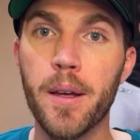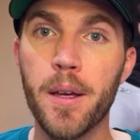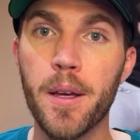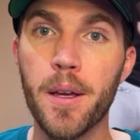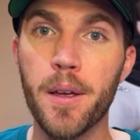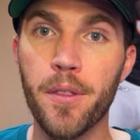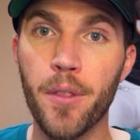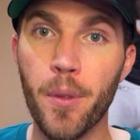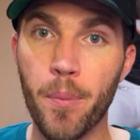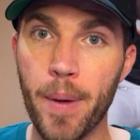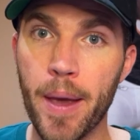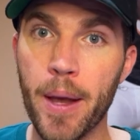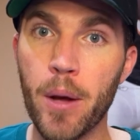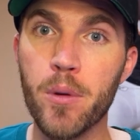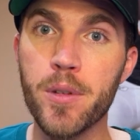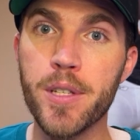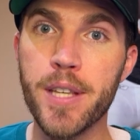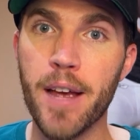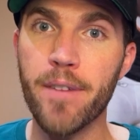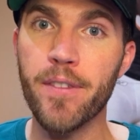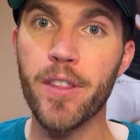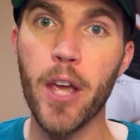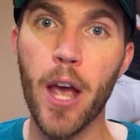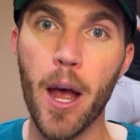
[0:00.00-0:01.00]
The Bengals
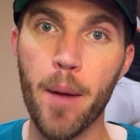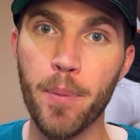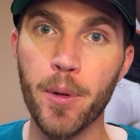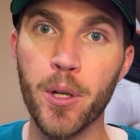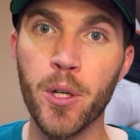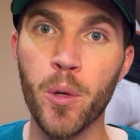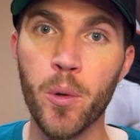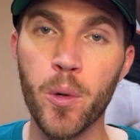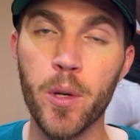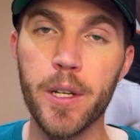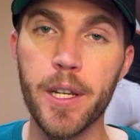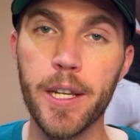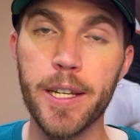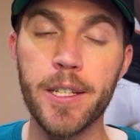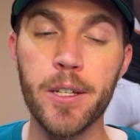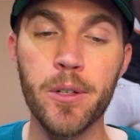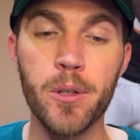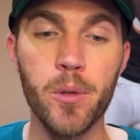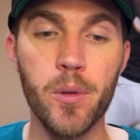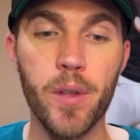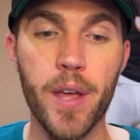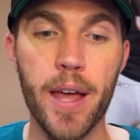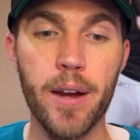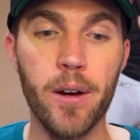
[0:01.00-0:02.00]
have the opportunity to
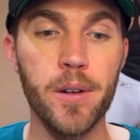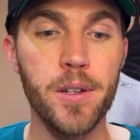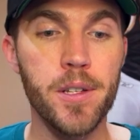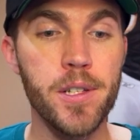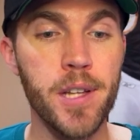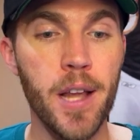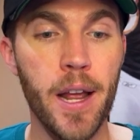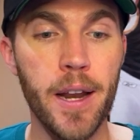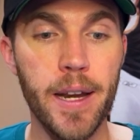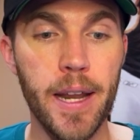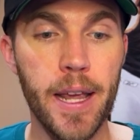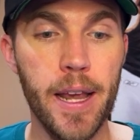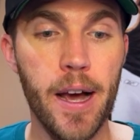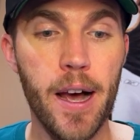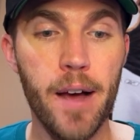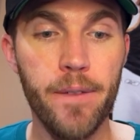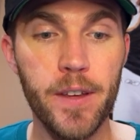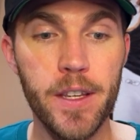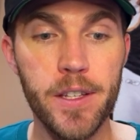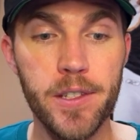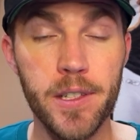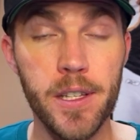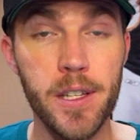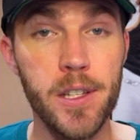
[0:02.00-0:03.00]
do that on Sunday,
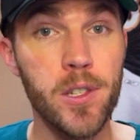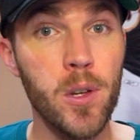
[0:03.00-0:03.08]
obviously.